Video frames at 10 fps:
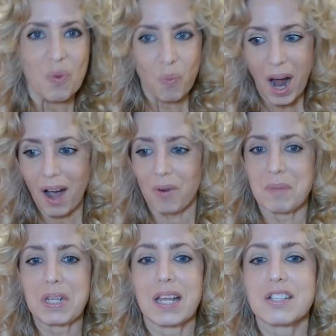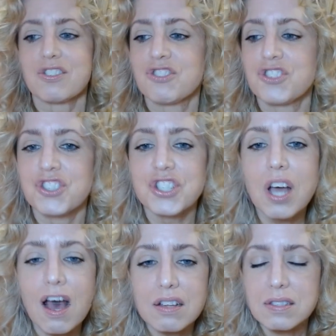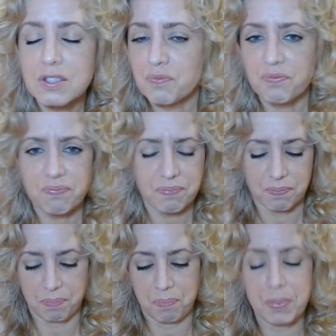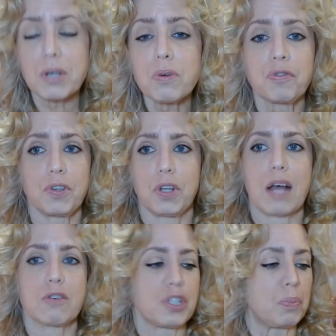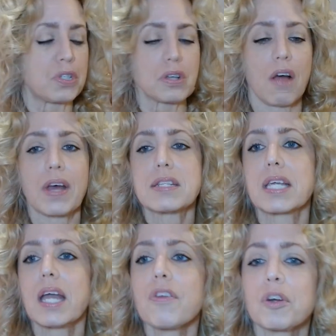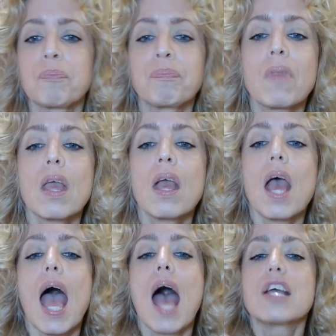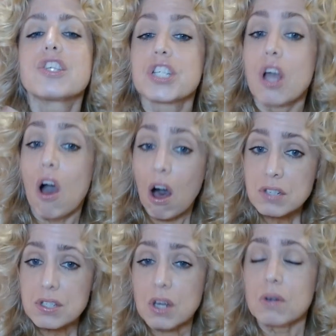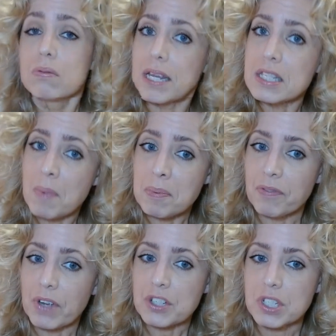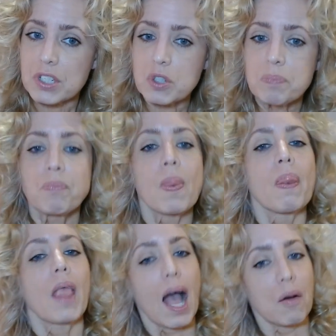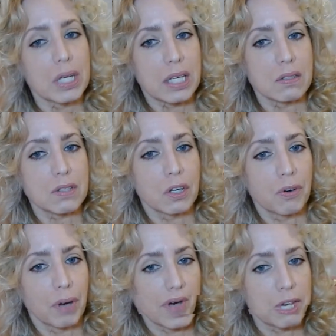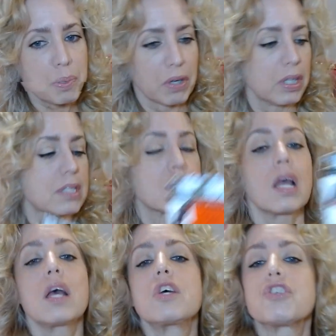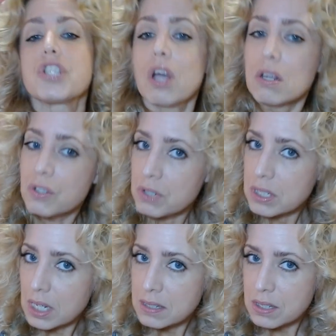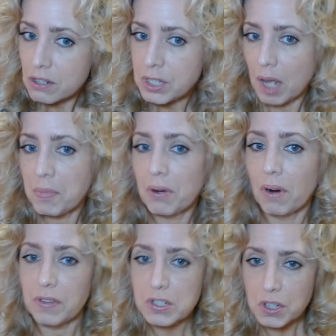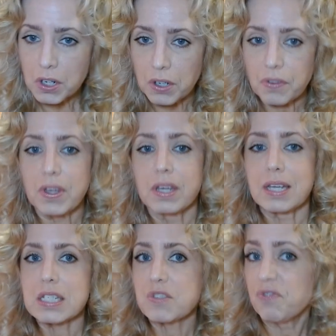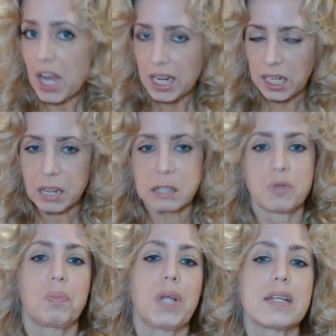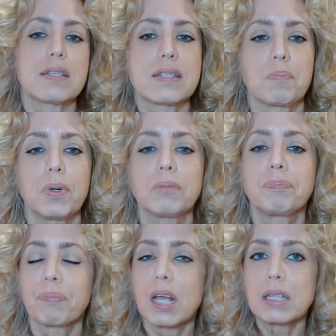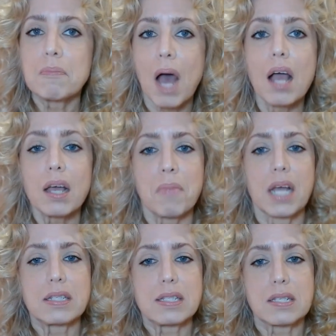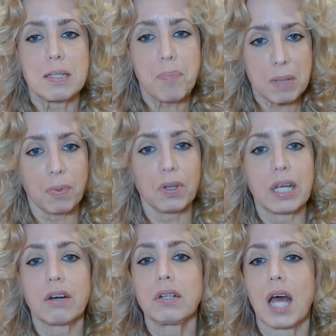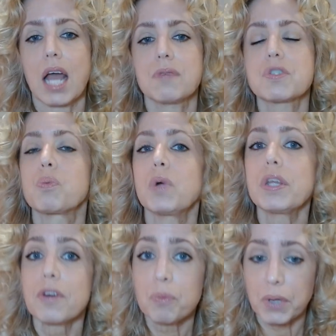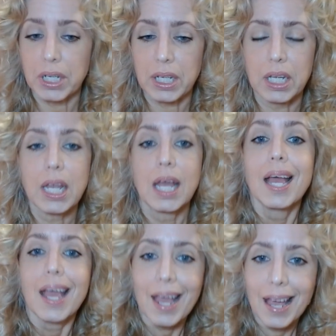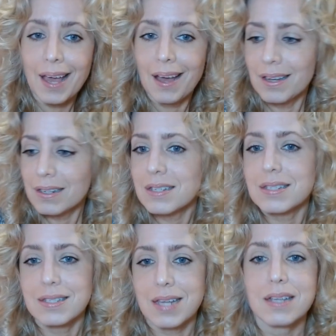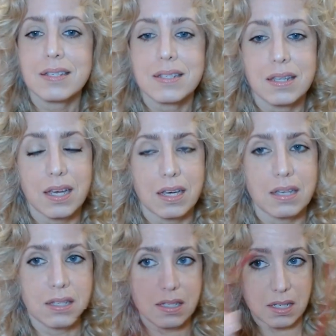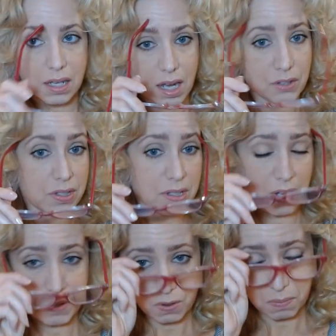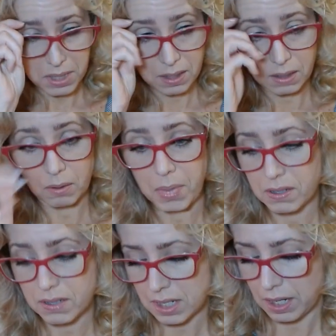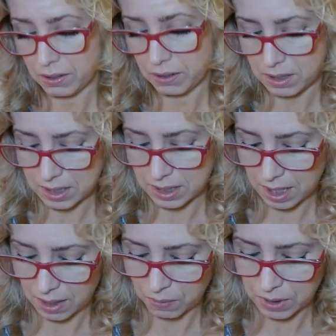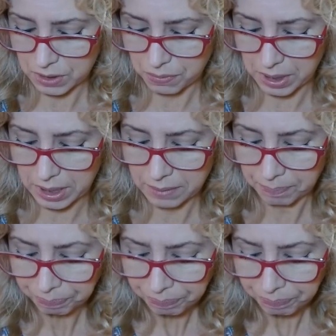Wow, I mean, that's just beautiful how she puts all that together. She also writes about perfectionism, how it kills our creative spirit. She also discusses our time here on this earth. It's finite, plain and simple. Lamott combines the people in our lives with our reading and states this. I just have so many little parts that I couldn't decide what to read.